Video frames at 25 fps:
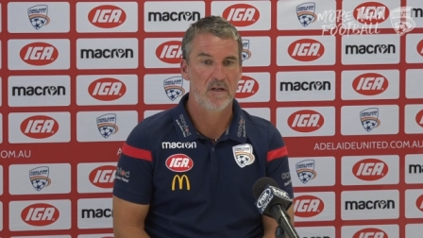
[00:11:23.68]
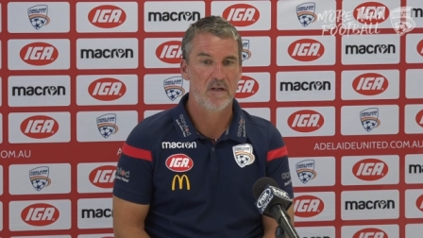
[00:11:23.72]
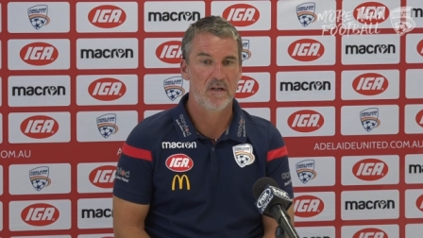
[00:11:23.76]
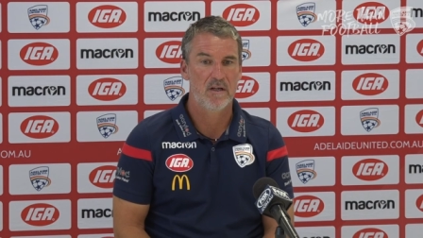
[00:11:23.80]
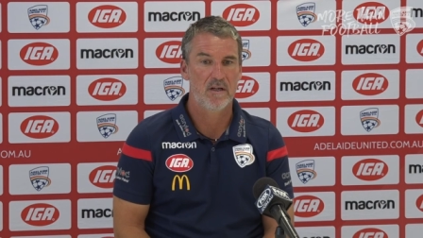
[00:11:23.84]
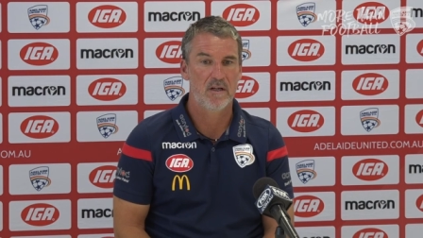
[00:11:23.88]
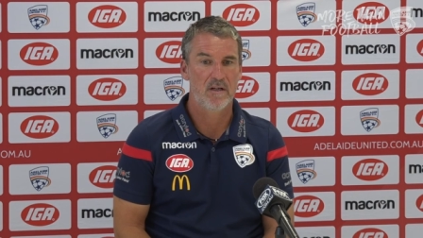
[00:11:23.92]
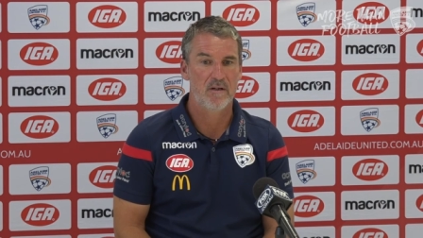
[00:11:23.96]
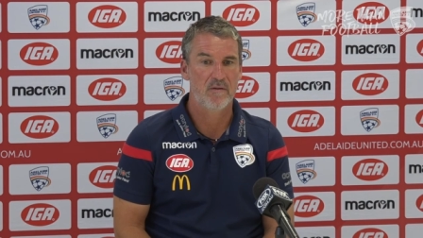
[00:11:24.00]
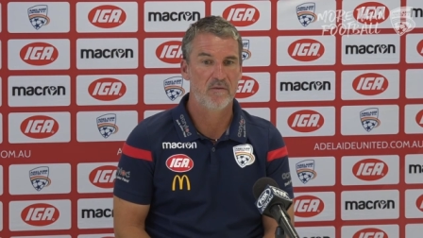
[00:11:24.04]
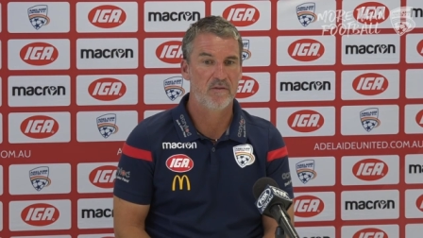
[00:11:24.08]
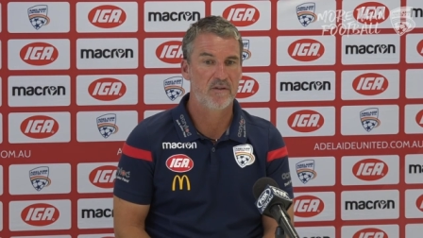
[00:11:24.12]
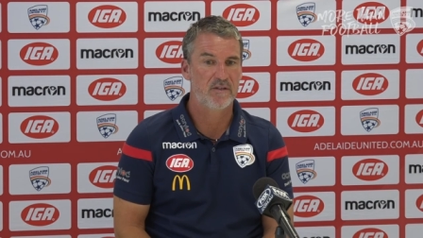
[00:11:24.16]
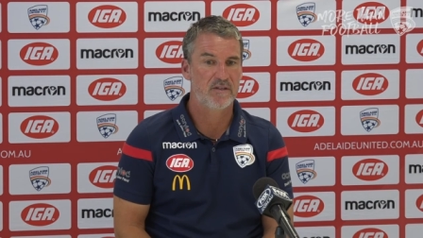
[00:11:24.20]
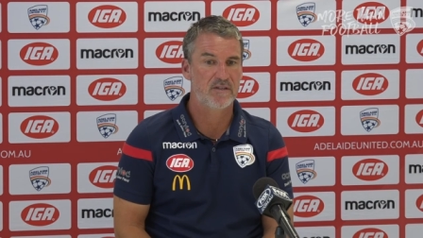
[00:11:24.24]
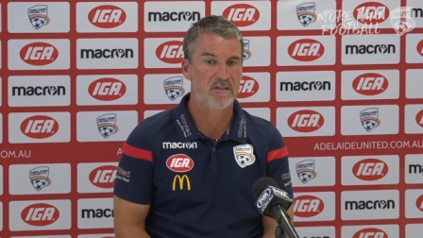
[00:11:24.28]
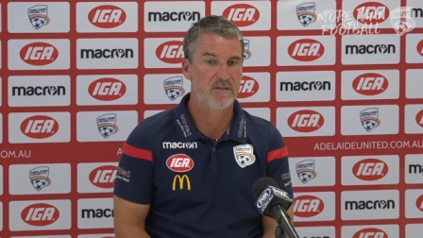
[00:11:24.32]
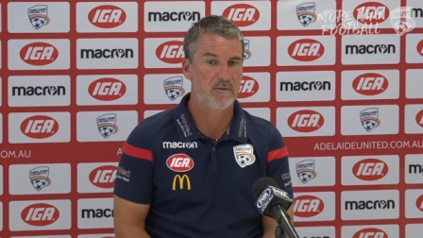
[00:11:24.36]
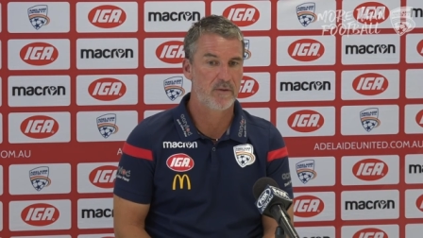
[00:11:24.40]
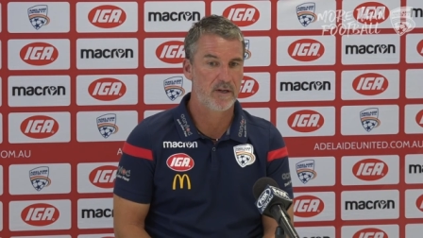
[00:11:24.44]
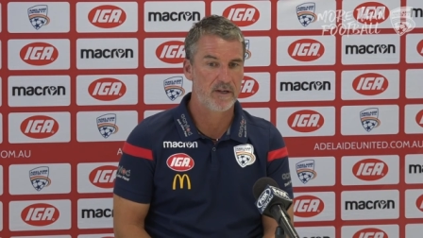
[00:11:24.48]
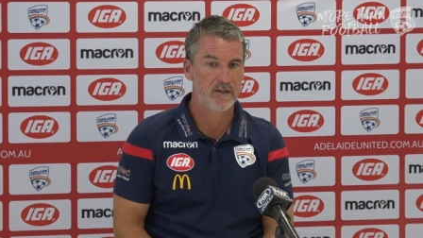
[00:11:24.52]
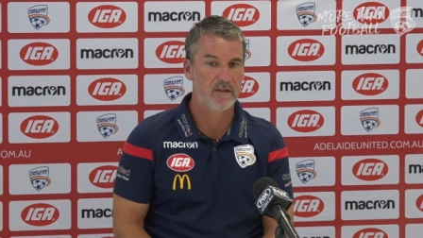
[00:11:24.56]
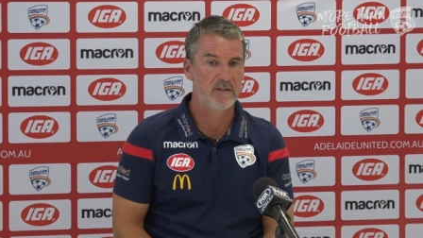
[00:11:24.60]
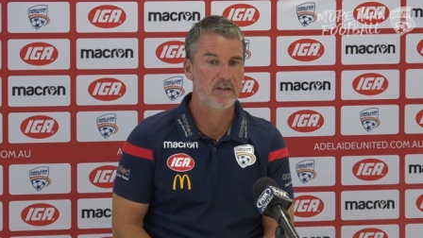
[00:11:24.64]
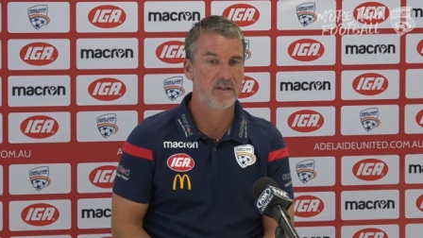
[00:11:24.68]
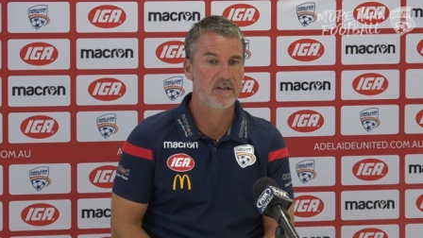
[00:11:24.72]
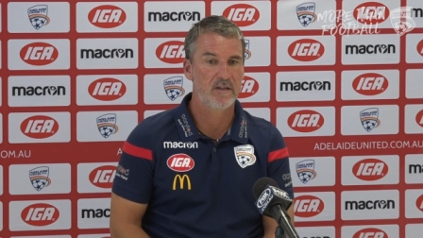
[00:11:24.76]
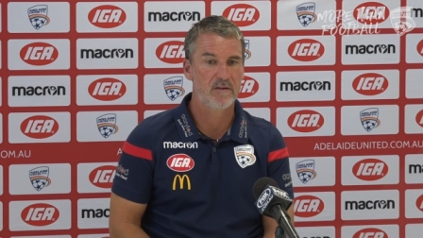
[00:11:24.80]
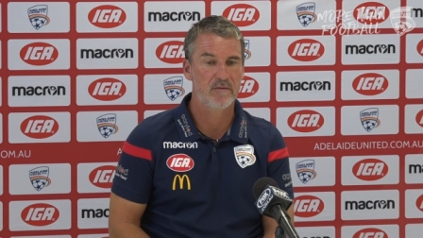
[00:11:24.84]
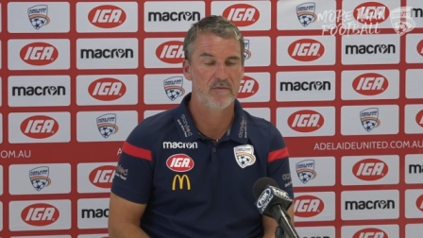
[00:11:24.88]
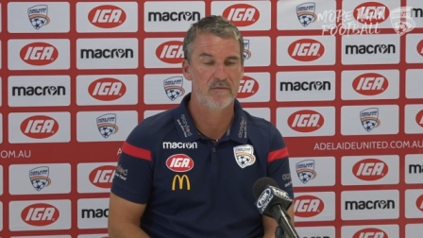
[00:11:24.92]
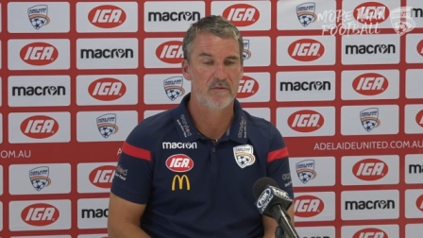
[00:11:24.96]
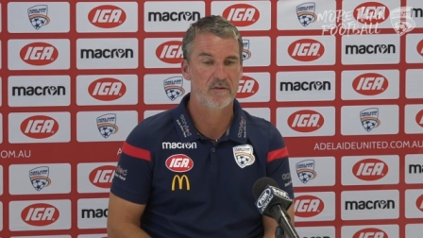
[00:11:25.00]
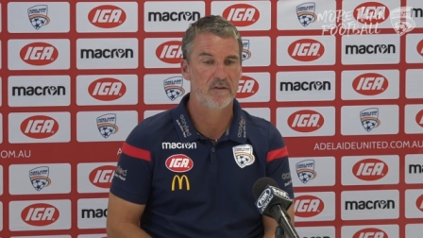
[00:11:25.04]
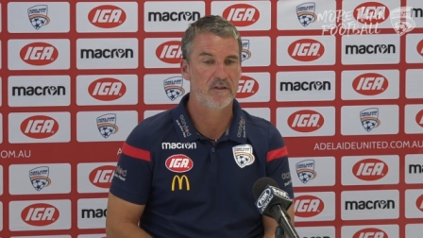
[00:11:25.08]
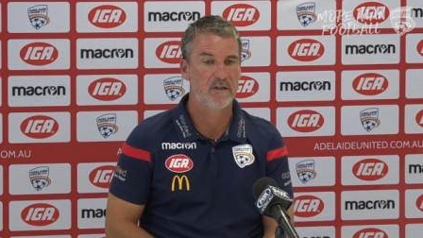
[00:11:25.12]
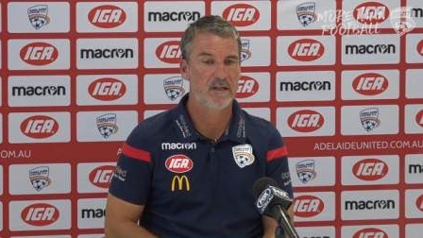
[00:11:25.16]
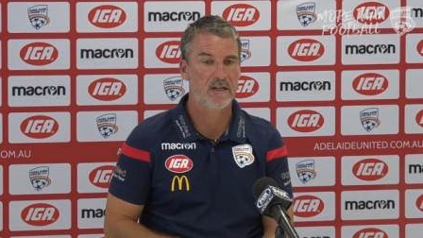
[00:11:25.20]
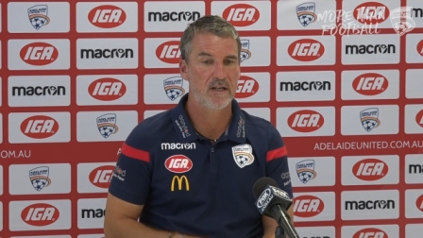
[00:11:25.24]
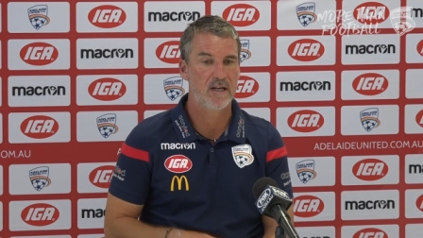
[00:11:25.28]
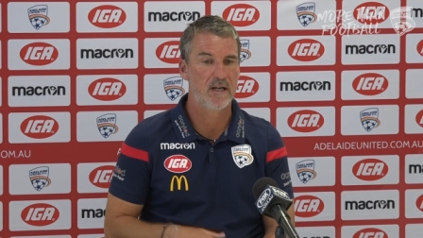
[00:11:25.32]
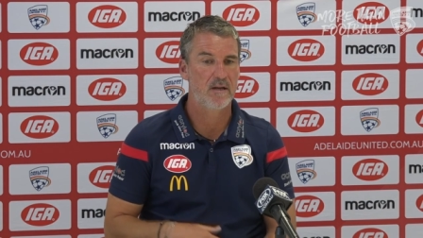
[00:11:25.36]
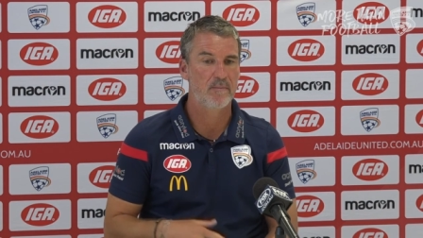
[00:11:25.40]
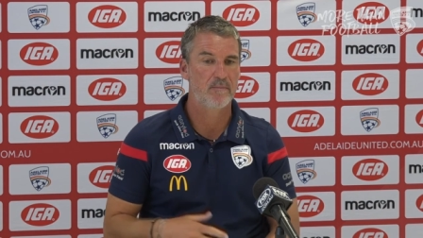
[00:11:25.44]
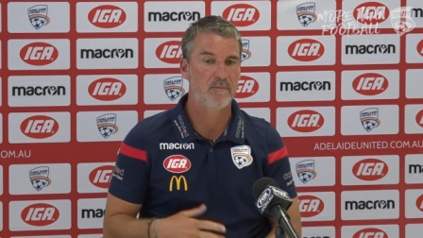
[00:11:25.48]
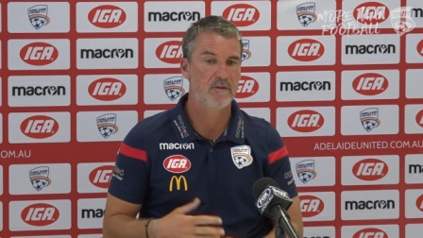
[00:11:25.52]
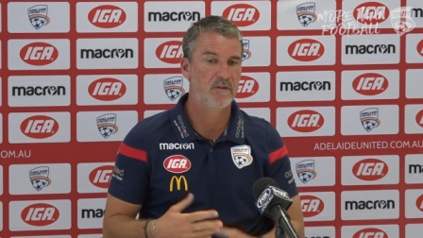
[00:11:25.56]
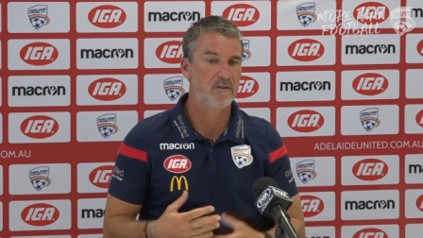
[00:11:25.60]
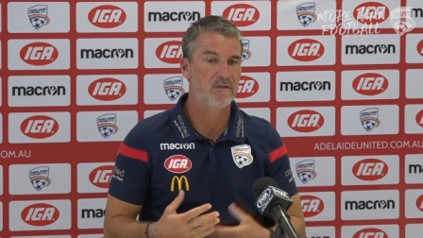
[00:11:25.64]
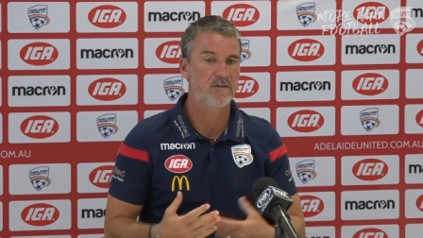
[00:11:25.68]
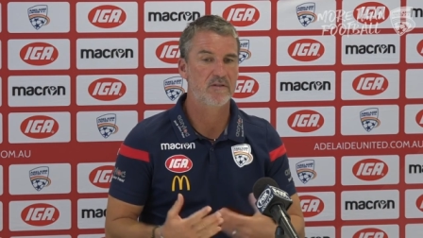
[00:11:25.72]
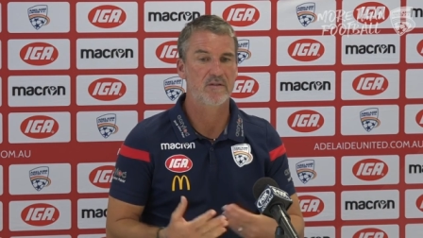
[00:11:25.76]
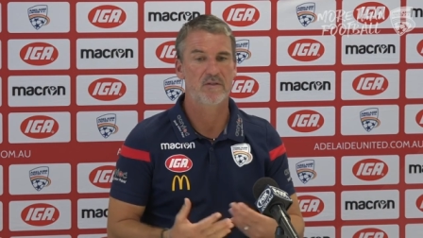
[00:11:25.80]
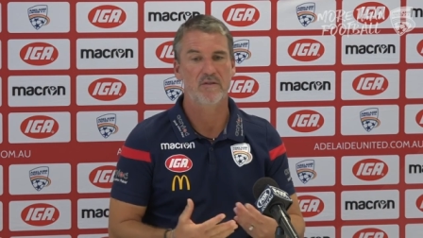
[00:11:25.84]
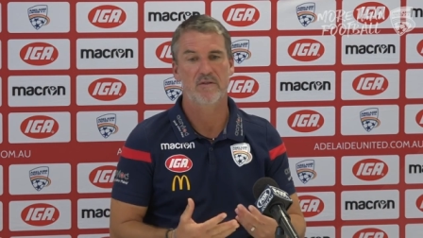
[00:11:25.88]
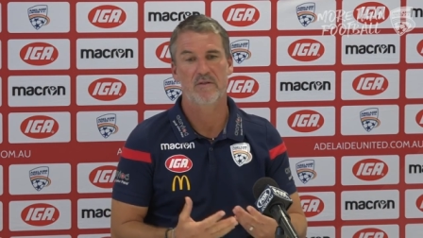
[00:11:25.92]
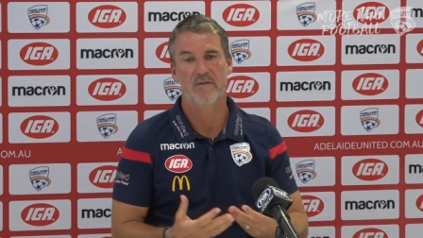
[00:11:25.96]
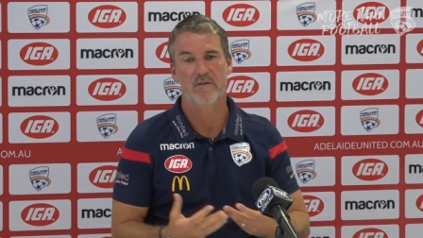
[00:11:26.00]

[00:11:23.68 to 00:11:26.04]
And if the strategy from the club is